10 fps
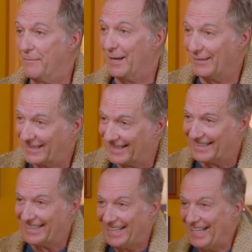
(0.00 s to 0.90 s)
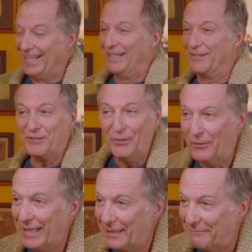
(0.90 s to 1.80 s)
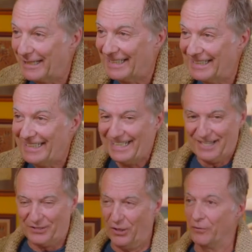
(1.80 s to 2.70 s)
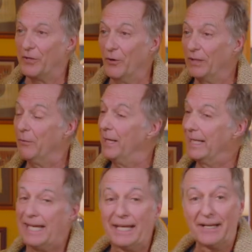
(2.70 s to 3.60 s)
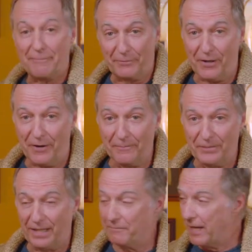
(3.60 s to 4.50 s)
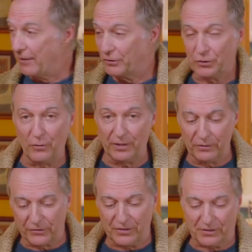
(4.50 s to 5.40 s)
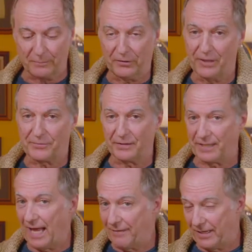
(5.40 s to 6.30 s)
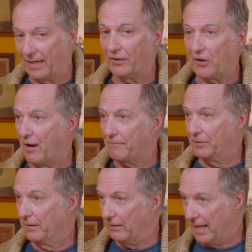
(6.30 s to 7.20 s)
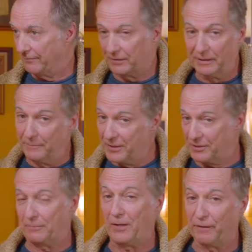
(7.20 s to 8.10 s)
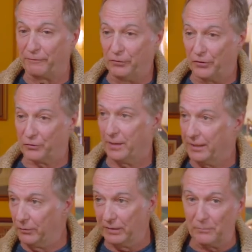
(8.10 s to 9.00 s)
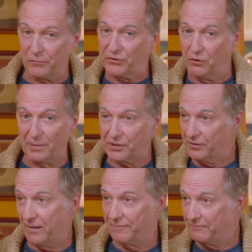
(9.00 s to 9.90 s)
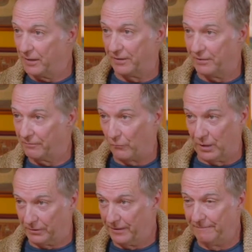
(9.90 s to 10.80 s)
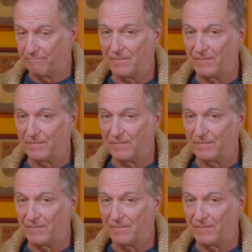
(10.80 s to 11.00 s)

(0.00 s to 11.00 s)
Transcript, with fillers: Mountains. There's no heat, man. So the only way to get up there, and paddle shoy, you, will see some clips, as I have a helicopter and I have a limited supply of fuel, so I can only move so much stuff up the hill quickly.